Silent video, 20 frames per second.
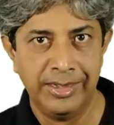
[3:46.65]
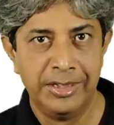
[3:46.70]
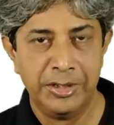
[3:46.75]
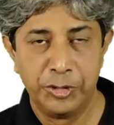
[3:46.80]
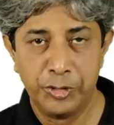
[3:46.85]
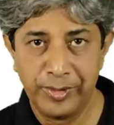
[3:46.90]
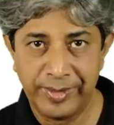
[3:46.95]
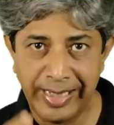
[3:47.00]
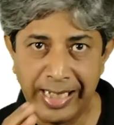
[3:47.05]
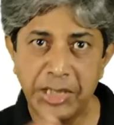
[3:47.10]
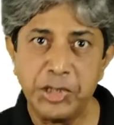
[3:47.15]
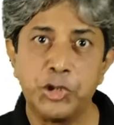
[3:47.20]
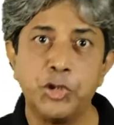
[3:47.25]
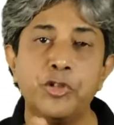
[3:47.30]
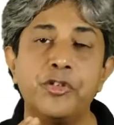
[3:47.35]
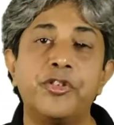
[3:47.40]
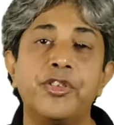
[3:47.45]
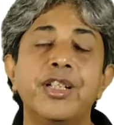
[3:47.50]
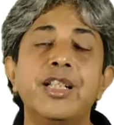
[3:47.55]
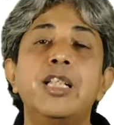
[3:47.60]
So that
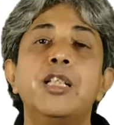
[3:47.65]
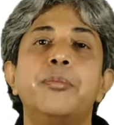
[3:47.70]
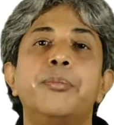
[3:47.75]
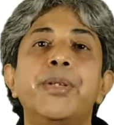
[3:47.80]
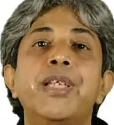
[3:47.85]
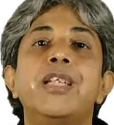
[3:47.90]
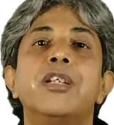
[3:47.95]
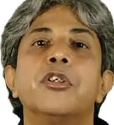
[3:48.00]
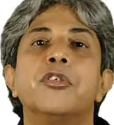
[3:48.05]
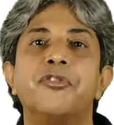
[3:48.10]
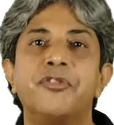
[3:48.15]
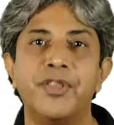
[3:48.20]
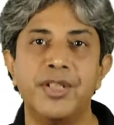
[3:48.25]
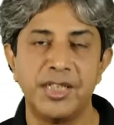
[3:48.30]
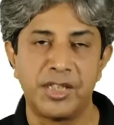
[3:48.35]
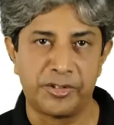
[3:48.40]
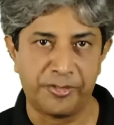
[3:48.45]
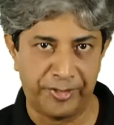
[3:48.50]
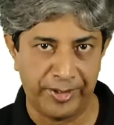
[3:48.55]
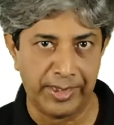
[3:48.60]
should really be your
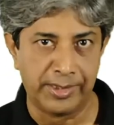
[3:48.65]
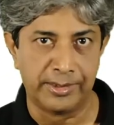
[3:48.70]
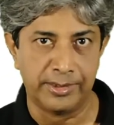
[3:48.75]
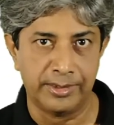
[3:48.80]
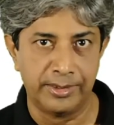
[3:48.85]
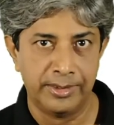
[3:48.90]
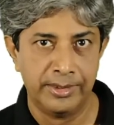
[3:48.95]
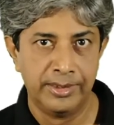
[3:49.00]
first filter.